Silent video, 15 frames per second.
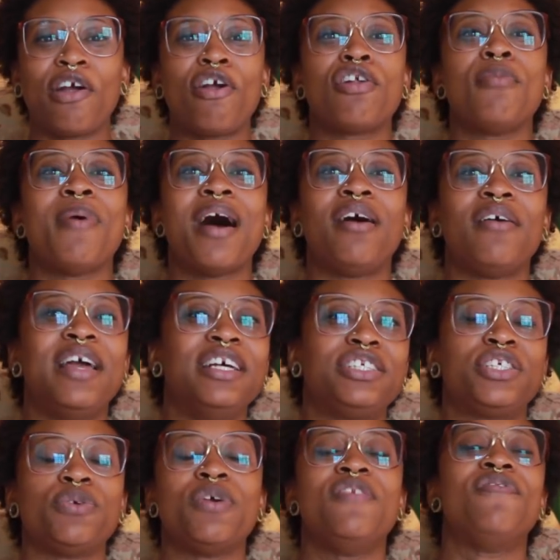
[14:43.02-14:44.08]
about
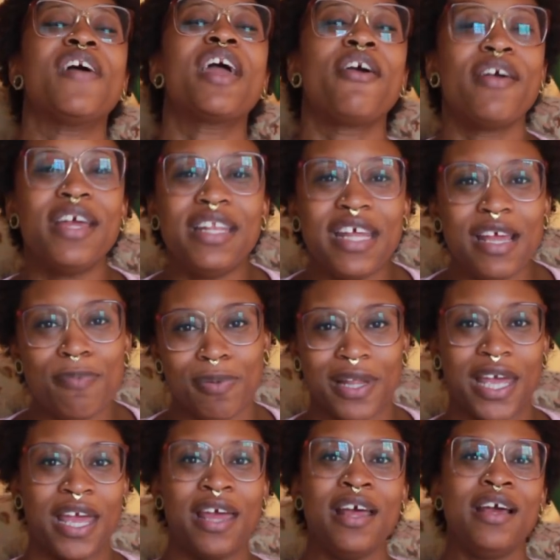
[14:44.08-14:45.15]
history very
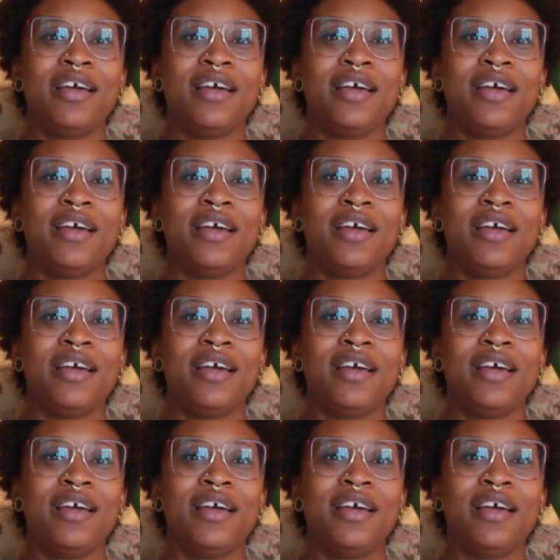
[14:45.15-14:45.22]
deeply.